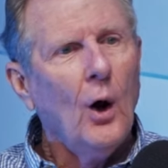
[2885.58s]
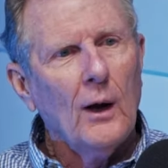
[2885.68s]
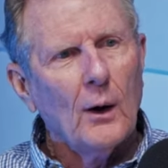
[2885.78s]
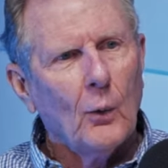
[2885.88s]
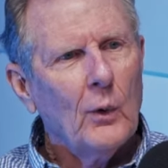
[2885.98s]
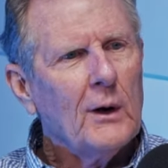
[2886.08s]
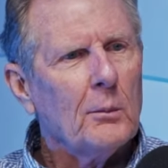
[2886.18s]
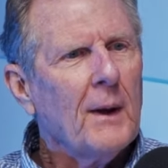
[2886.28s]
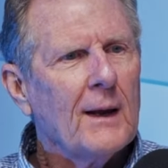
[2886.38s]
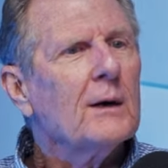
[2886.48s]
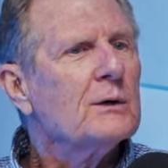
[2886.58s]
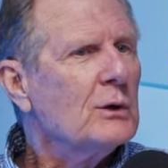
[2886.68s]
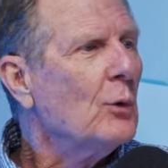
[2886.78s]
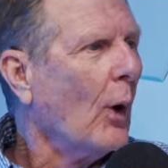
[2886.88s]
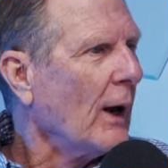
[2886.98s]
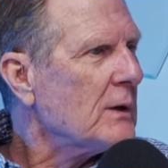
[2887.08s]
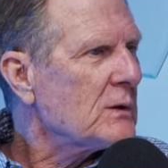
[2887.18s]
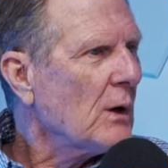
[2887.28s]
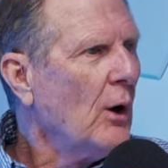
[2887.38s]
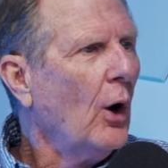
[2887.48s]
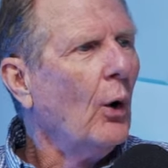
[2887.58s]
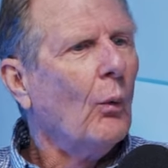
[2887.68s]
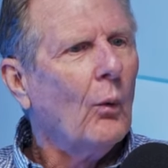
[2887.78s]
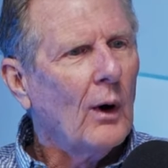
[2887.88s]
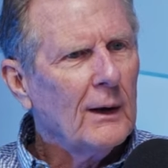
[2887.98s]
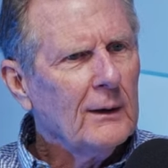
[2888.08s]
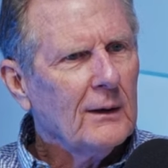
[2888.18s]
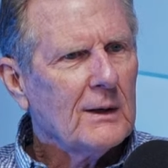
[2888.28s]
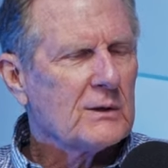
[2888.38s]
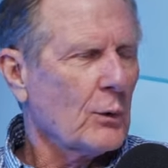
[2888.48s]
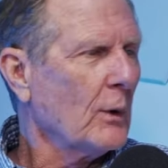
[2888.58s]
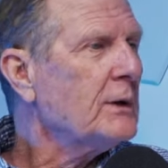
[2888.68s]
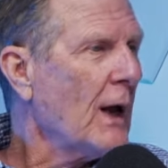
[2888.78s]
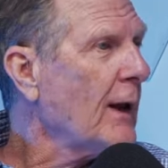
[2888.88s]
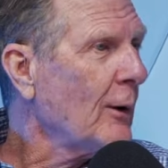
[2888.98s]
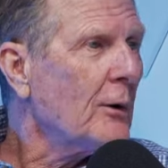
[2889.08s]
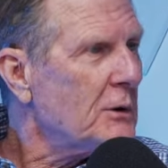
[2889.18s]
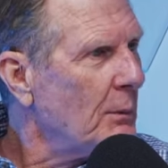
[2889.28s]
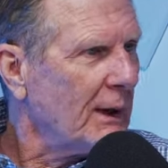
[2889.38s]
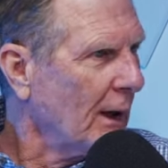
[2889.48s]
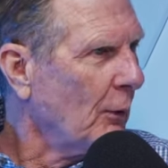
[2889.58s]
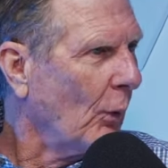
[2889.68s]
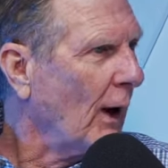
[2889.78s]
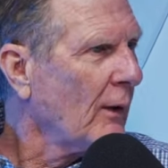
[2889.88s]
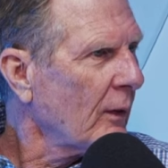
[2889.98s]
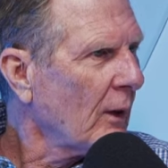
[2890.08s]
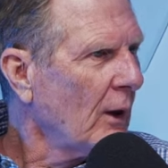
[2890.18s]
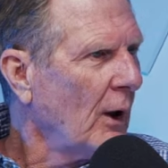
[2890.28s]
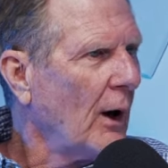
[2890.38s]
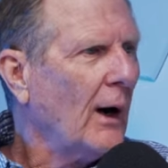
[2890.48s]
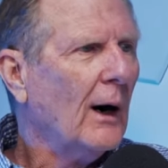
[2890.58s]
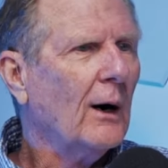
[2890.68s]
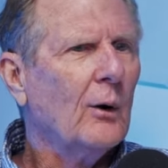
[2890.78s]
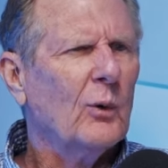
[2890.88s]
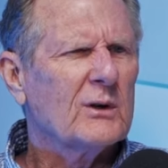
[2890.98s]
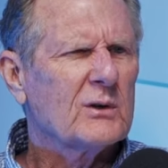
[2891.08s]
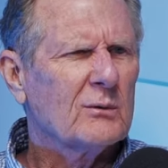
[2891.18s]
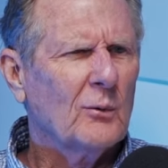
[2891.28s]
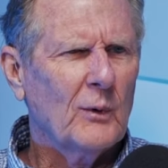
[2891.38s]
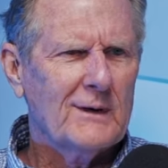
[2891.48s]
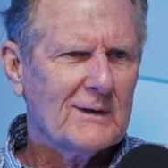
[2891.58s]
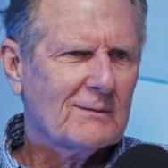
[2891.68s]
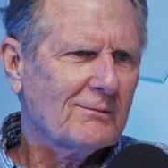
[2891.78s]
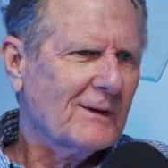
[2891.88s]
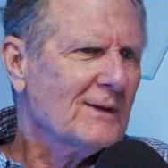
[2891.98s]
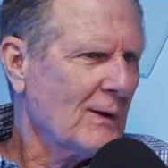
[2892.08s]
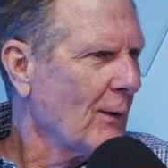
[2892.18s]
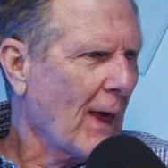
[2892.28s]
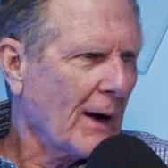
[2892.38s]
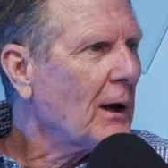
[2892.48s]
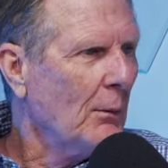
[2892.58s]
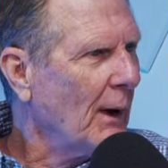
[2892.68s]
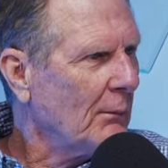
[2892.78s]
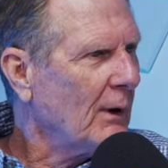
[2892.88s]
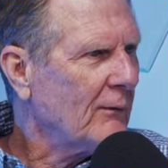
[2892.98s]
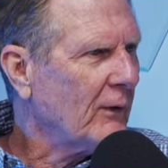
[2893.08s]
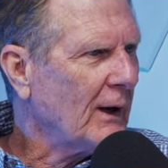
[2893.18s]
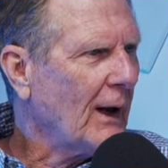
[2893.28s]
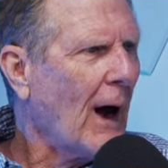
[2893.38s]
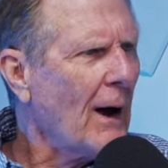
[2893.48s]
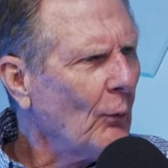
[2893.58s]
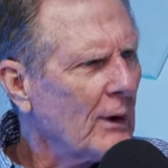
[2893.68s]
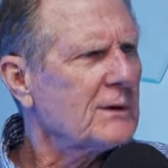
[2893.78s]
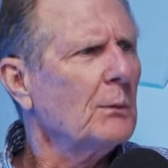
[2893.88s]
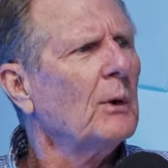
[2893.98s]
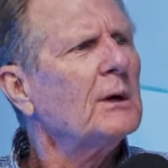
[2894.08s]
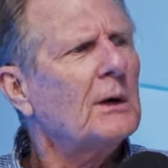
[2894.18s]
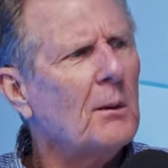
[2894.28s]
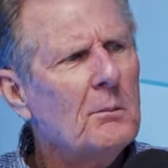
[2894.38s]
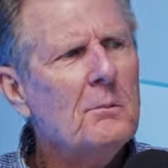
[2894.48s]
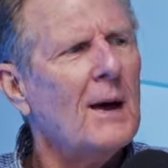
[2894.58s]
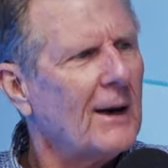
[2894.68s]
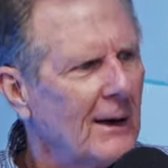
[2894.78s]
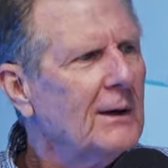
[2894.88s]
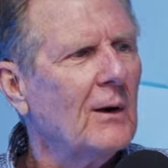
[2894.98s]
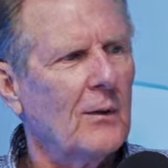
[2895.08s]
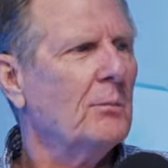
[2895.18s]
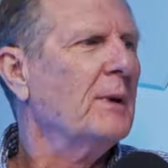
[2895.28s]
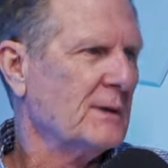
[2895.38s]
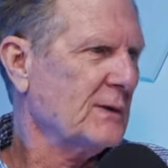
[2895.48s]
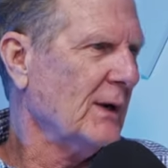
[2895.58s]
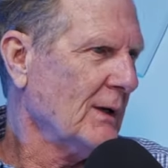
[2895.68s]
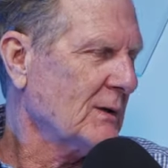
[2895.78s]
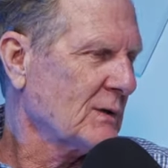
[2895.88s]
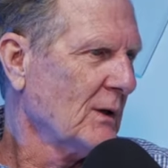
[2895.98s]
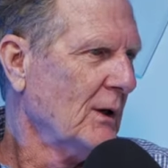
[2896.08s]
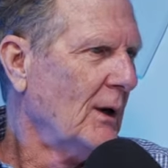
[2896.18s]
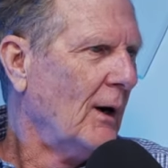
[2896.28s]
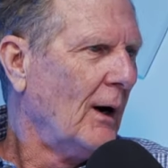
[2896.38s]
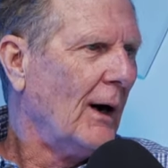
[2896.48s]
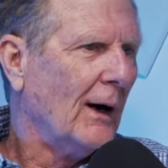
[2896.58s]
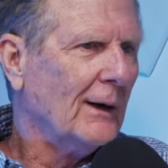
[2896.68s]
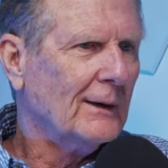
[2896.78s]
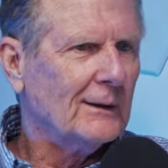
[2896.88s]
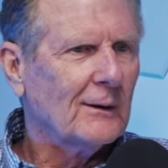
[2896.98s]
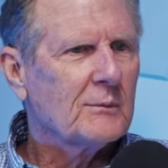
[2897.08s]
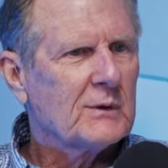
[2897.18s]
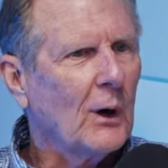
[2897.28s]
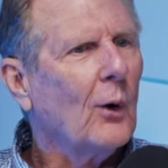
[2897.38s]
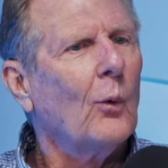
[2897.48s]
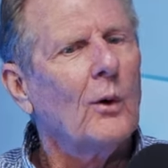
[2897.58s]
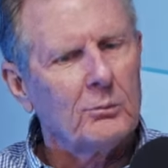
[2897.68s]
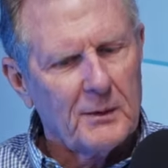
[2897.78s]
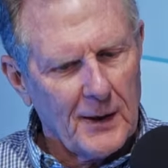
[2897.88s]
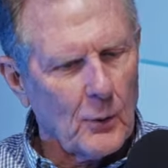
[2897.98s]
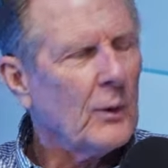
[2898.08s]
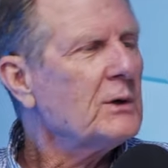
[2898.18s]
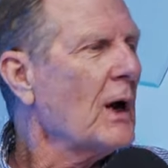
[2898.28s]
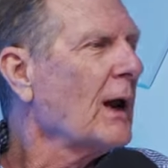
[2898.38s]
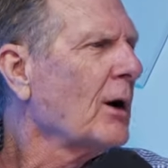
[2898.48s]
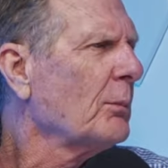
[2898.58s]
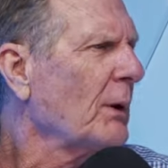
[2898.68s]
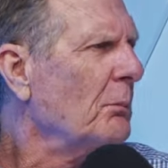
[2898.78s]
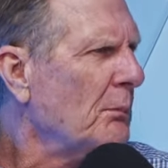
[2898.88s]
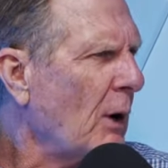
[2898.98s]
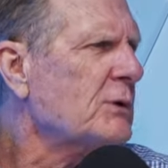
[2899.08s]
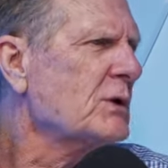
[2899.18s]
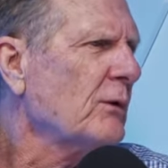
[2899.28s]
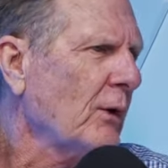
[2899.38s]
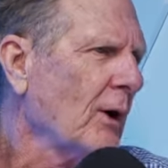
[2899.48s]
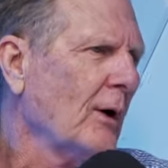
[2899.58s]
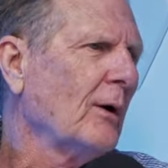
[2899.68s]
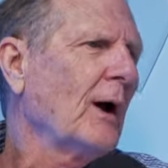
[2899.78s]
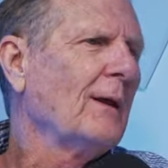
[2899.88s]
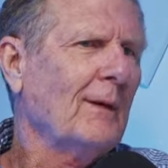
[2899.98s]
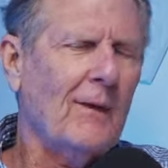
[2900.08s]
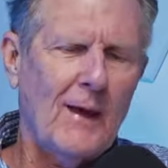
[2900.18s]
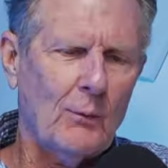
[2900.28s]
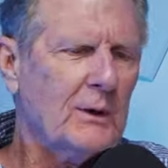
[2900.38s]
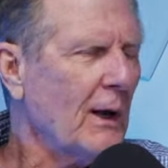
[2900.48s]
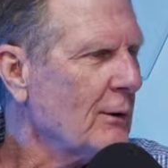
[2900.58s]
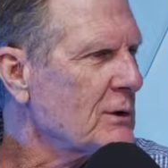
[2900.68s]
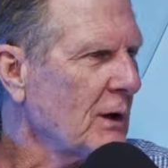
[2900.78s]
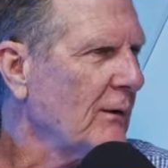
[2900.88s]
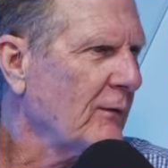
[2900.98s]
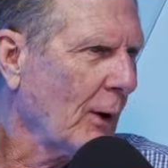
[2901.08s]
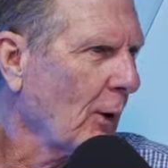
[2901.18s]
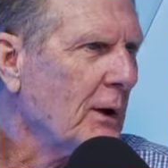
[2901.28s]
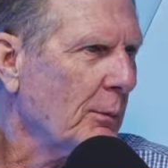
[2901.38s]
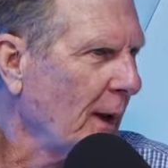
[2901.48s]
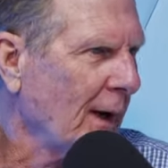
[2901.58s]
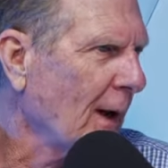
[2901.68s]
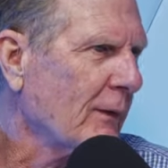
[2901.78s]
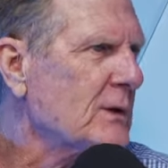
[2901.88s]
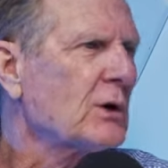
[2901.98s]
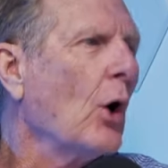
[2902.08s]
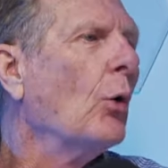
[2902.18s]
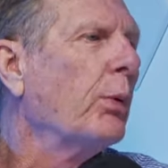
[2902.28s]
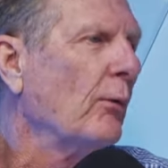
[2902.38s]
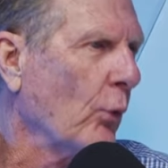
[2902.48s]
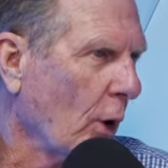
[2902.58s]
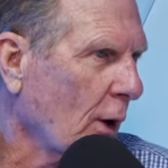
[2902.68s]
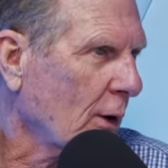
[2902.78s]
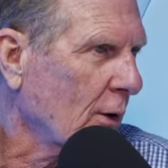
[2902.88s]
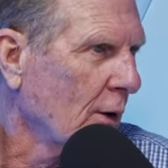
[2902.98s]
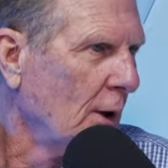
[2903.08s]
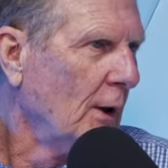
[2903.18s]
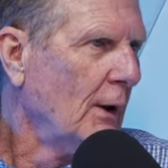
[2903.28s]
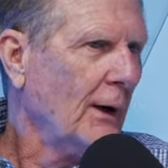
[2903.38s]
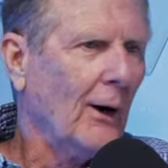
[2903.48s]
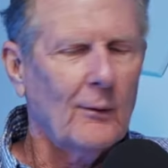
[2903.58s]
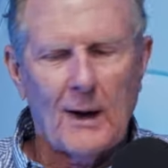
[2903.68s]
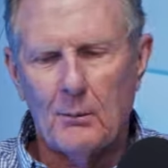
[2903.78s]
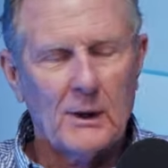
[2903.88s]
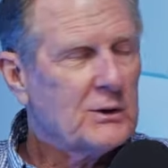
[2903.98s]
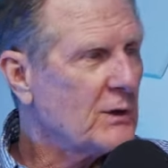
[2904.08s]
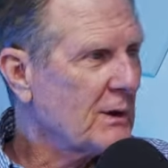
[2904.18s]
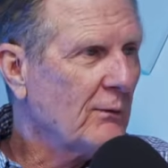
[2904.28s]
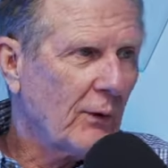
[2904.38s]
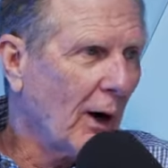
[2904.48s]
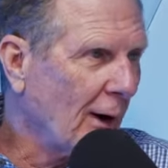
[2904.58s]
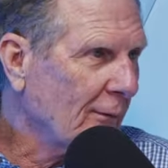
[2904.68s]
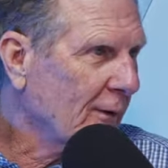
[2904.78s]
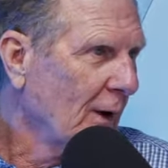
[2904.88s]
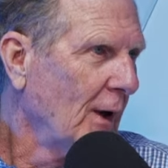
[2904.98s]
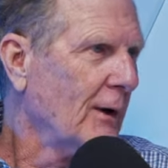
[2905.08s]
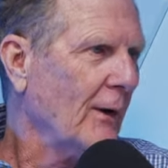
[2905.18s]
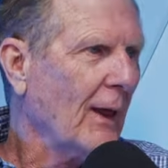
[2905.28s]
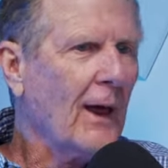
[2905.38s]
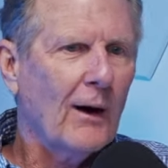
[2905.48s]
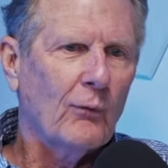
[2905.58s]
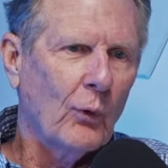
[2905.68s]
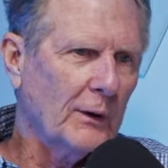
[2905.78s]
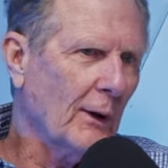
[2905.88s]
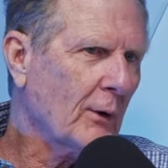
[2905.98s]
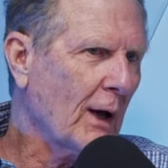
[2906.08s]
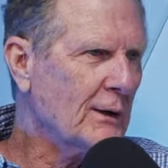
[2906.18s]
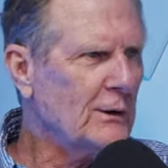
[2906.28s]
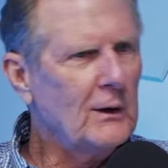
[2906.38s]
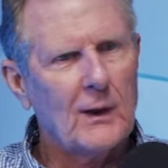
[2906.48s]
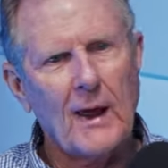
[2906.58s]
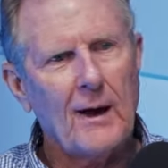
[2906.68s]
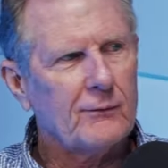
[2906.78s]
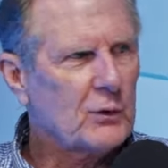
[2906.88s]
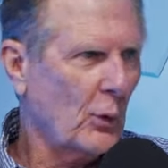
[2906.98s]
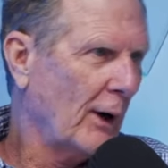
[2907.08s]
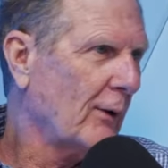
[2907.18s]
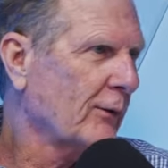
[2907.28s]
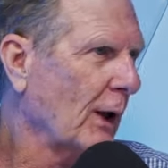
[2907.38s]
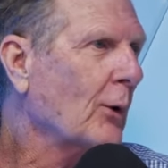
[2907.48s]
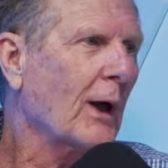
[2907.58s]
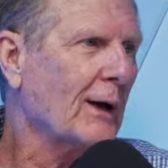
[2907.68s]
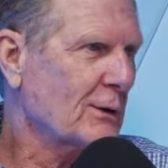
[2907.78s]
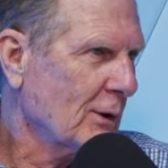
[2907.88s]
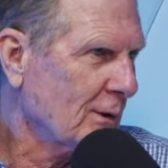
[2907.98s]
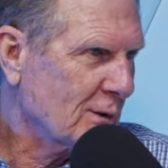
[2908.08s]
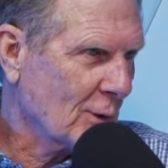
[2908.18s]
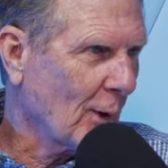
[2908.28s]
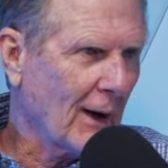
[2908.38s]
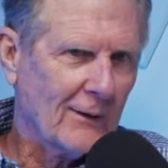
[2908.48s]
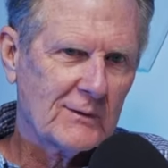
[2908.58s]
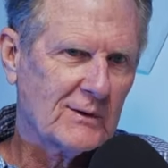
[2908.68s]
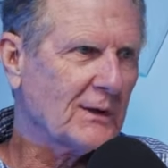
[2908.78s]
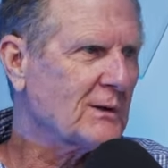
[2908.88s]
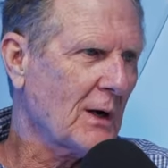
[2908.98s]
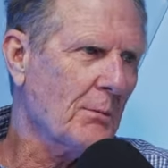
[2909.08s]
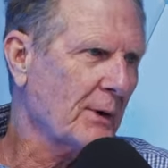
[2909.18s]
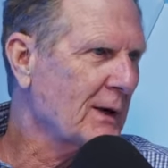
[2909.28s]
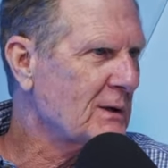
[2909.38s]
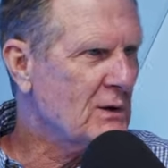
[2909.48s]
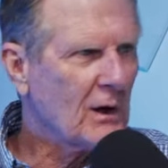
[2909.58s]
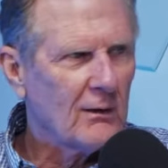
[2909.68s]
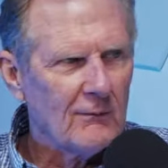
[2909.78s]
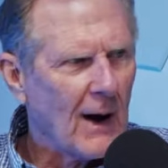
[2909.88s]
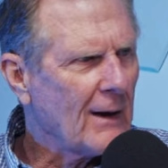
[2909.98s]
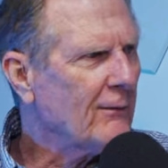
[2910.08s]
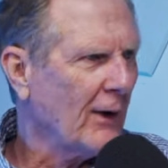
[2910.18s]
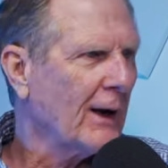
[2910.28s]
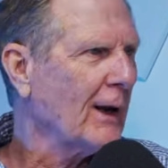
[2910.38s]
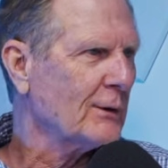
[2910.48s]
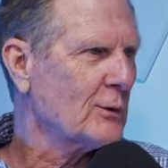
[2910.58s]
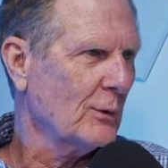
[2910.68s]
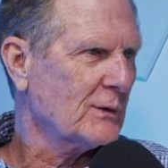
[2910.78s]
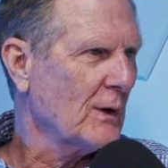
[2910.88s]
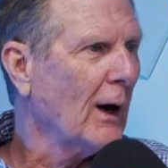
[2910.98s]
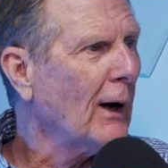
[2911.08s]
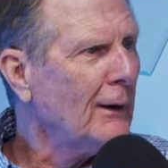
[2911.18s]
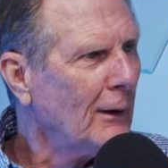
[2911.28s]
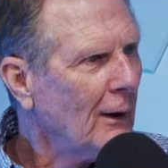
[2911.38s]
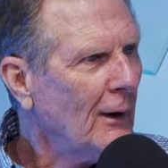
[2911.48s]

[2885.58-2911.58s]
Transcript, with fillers: You know, we are paid in 2 ways. One is a retainer to begin with, which we just consider that a commitment fee. I want someone committed to the business. Okay. So we'll get a retainer, but most of our, and that retainer is going to vary depending on the scope of work. Now, how much is involved? Do they have 1 location? Do they have 12 locations? Do I have 6 companies to combine financials on?